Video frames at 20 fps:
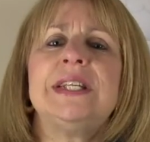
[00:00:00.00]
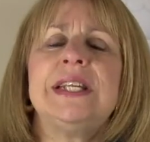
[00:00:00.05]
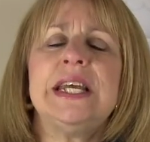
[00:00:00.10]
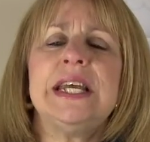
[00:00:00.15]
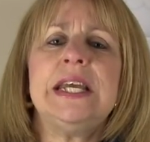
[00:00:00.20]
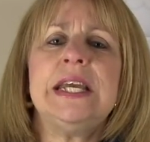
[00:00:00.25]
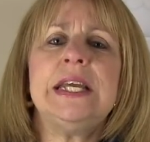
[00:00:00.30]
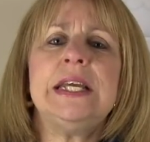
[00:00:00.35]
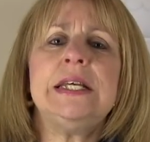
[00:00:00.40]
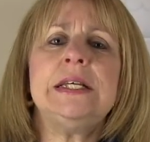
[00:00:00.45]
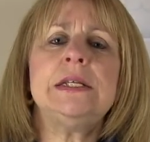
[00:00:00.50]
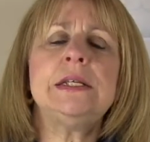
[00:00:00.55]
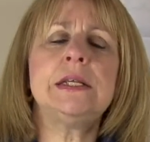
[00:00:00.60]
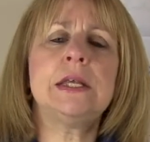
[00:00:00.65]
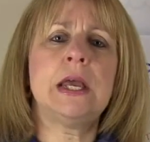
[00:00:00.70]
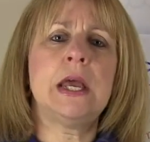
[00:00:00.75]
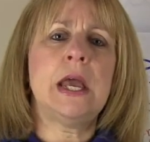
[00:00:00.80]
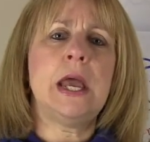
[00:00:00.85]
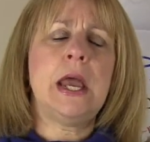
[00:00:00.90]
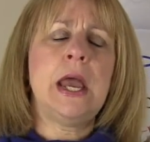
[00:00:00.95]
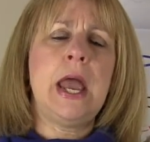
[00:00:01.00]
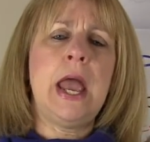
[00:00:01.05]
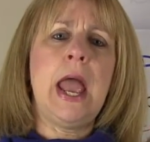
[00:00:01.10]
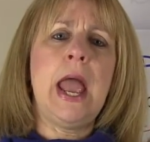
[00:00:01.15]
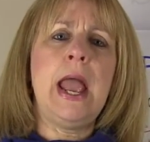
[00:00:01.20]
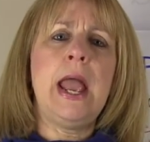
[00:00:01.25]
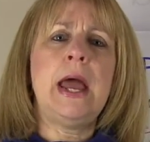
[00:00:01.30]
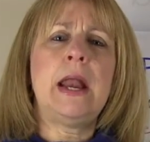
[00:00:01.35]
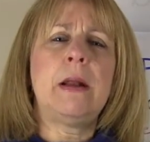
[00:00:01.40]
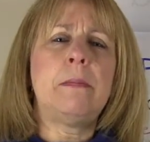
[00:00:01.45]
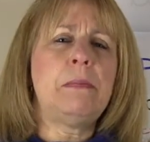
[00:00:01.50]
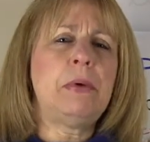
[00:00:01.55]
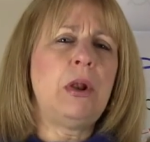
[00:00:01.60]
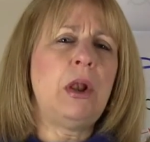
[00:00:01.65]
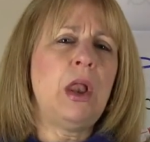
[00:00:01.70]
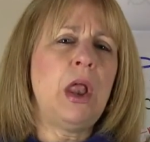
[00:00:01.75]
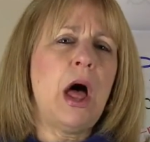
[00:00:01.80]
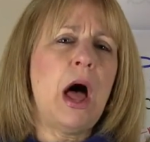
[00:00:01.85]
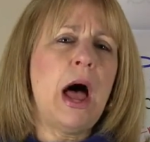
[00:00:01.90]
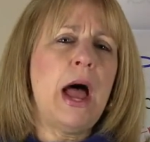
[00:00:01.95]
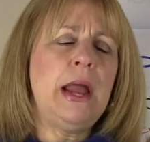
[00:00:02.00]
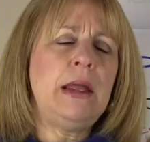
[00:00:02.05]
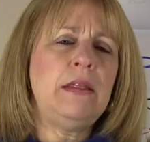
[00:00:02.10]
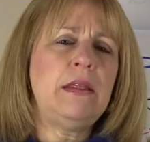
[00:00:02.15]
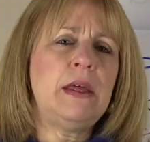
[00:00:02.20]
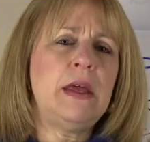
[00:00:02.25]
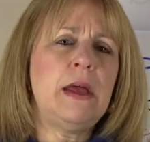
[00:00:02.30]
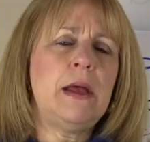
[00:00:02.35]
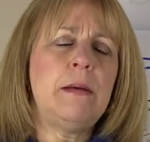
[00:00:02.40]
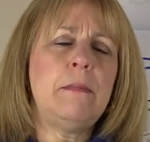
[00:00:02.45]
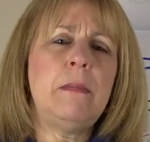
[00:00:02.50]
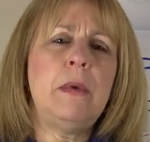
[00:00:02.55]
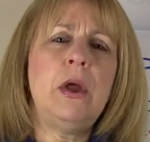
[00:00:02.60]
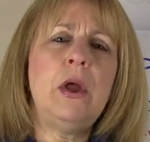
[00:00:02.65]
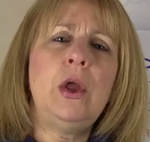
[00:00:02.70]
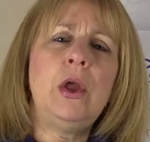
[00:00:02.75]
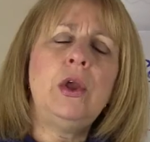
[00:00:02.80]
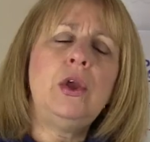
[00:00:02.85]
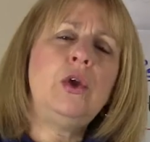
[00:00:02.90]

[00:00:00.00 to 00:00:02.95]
these and apply them,